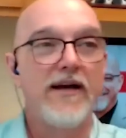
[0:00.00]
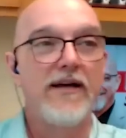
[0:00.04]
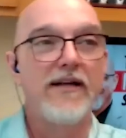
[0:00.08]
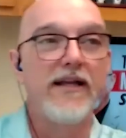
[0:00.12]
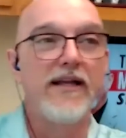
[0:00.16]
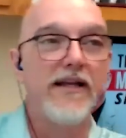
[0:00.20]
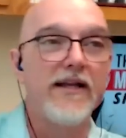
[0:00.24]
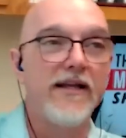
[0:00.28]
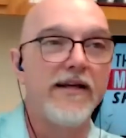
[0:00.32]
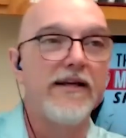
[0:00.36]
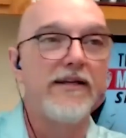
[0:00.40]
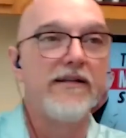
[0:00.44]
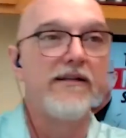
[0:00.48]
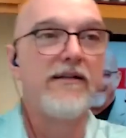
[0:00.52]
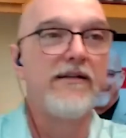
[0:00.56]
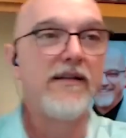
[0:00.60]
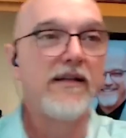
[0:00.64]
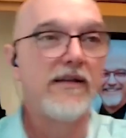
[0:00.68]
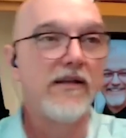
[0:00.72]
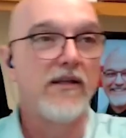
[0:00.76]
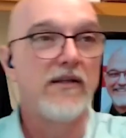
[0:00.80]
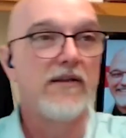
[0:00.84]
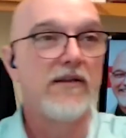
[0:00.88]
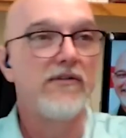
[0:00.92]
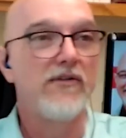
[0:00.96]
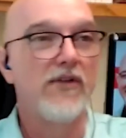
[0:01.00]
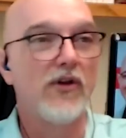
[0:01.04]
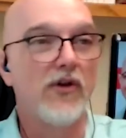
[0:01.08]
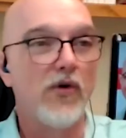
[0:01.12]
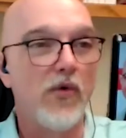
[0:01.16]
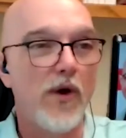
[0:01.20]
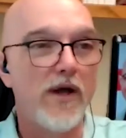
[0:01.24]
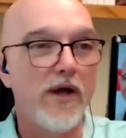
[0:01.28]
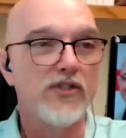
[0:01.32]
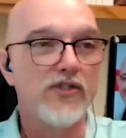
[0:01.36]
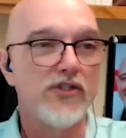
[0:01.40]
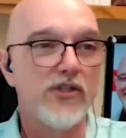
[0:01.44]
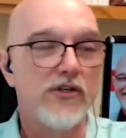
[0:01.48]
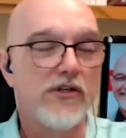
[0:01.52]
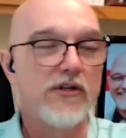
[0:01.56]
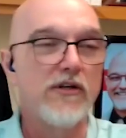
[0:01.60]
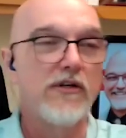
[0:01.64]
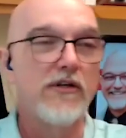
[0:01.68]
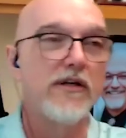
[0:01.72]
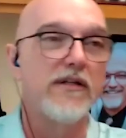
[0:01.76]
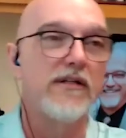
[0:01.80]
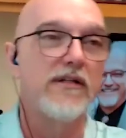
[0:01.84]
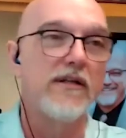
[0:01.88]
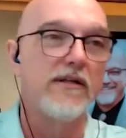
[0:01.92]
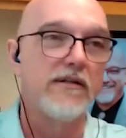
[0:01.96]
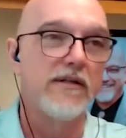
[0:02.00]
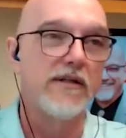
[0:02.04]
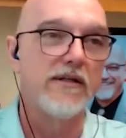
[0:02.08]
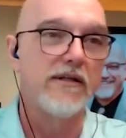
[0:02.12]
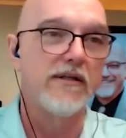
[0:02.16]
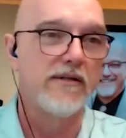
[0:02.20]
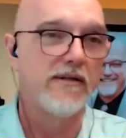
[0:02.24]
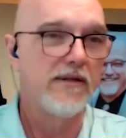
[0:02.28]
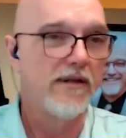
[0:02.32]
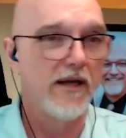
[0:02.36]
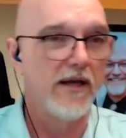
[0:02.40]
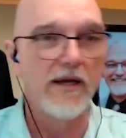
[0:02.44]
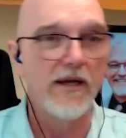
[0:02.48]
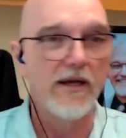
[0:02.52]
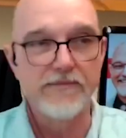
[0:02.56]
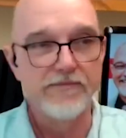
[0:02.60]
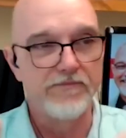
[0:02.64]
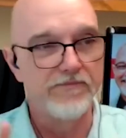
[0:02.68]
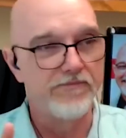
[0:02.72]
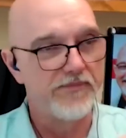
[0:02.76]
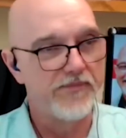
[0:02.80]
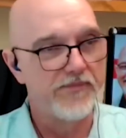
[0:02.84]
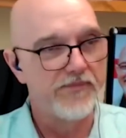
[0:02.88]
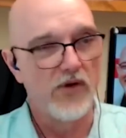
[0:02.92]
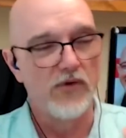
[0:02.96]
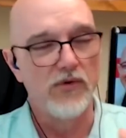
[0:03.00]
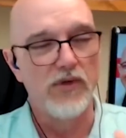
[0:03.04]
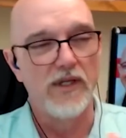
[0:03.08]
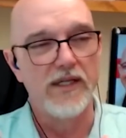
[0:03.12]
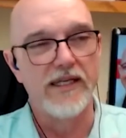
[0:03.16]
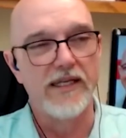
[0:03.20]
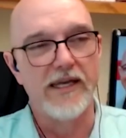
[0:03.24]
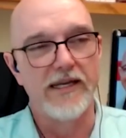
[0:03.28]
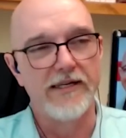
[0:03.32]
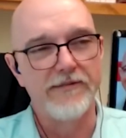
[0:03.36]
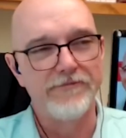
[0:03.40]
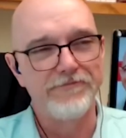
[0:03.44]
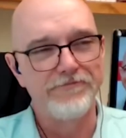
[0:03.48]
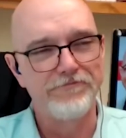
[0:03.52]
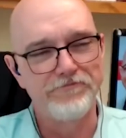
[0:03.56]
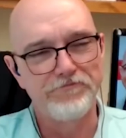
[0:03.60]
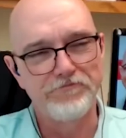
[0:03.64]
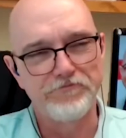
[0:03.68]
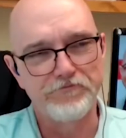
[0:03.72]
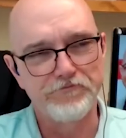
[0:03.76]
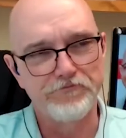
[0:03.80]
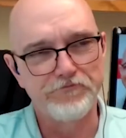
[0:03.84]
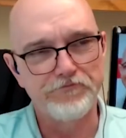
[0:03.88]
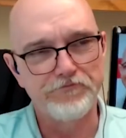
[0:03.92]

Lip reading: cut in the questioner, and I totally get it.